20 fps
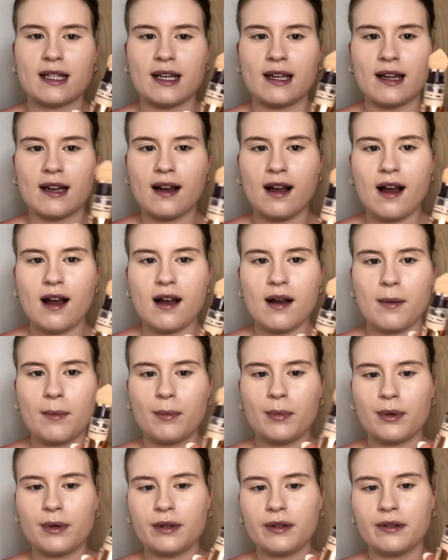it up,
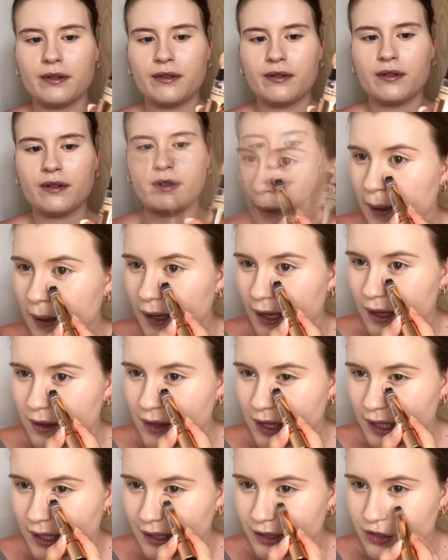and then
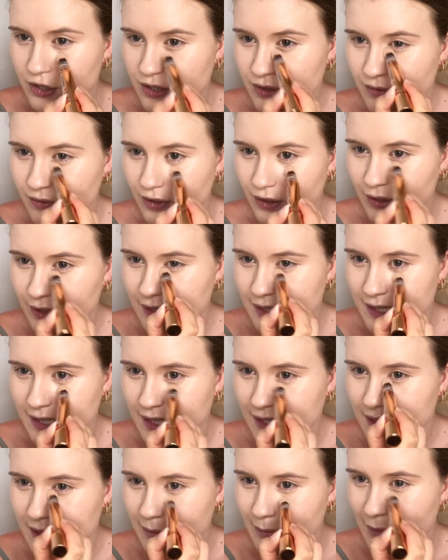I just focus this
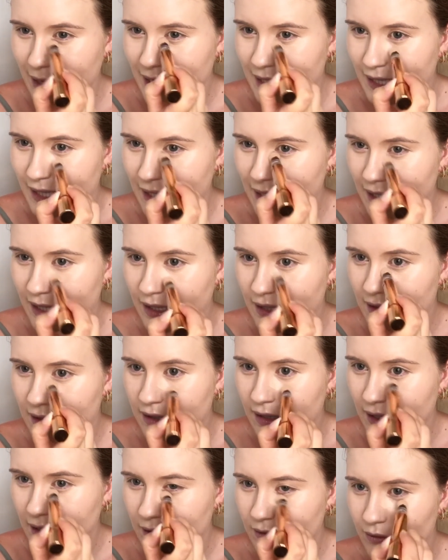mainly
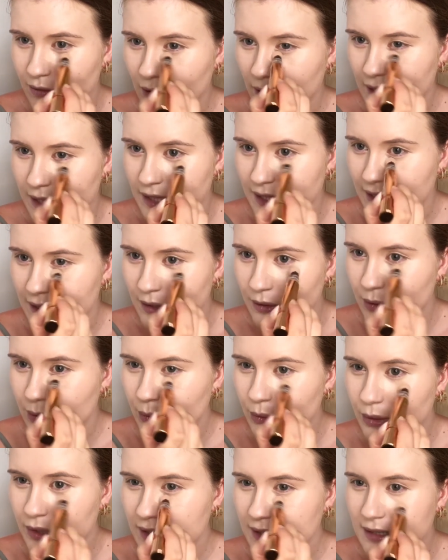right in the inner
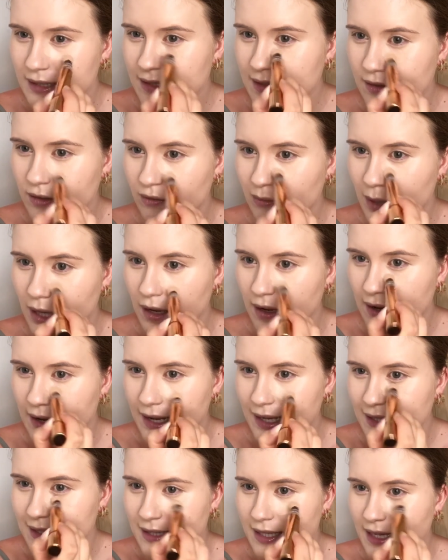corners of my
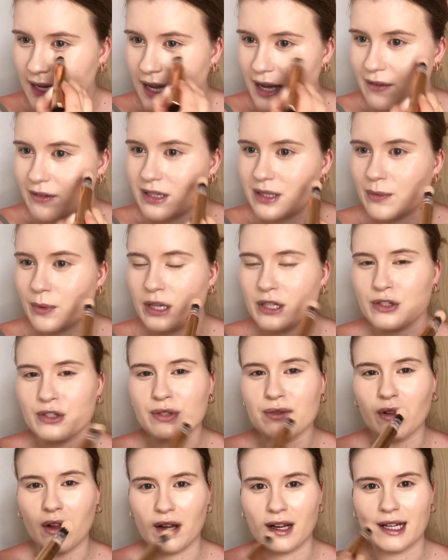eyes and areas where I just feel
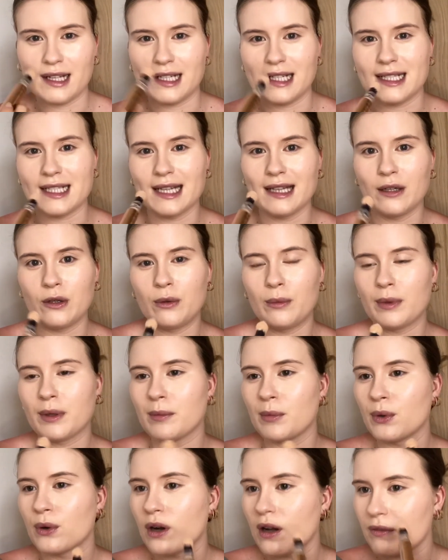like I need a little bit more
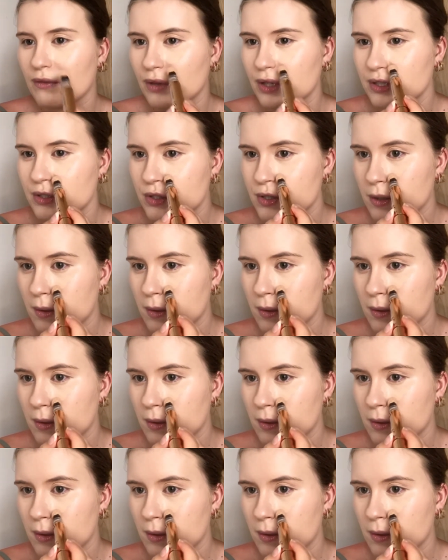coverage.